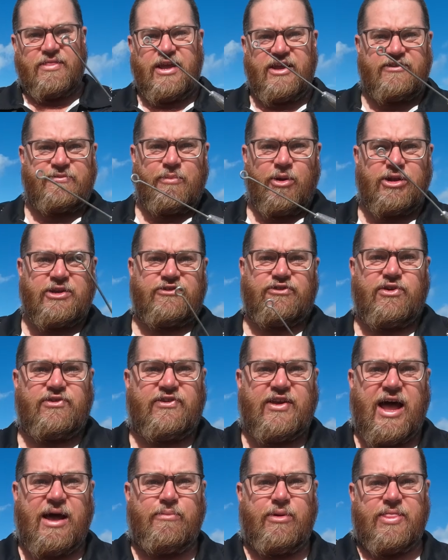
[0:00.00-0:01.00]
This
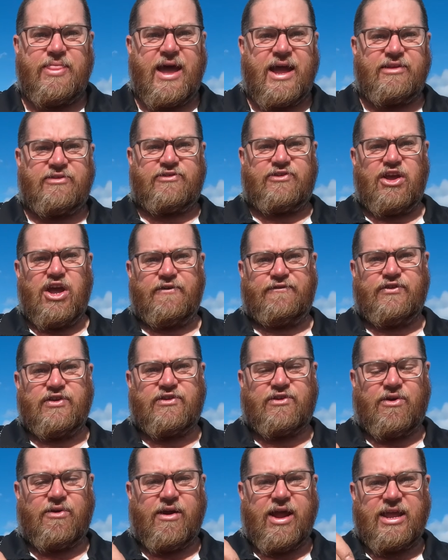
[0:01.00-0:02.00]
monstrous arm, when that surf
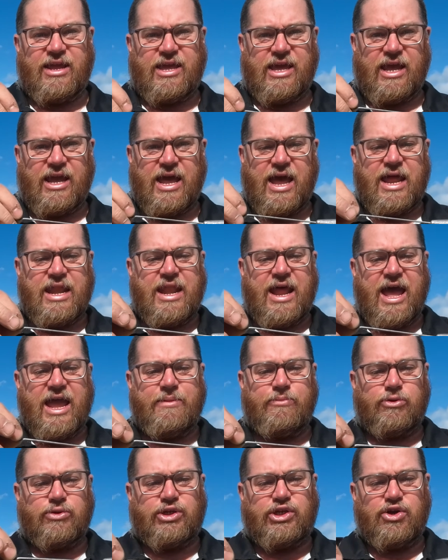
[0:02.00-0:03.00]
is cranking,
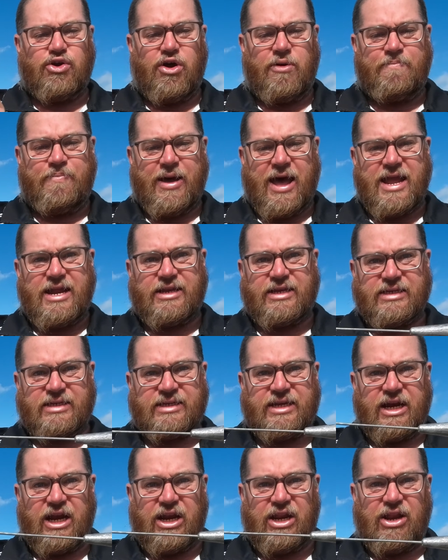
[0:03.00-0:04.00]
enables your bait to
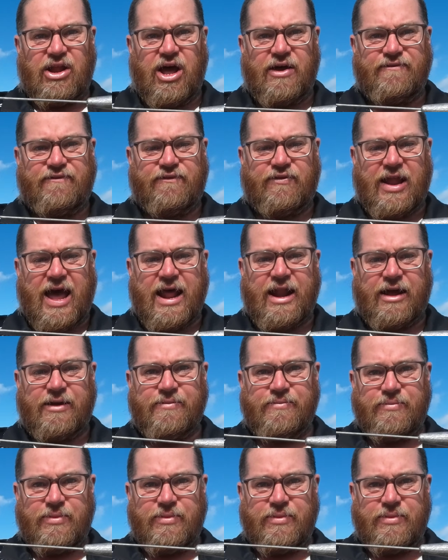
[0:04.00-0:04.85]
sit a lot flatter.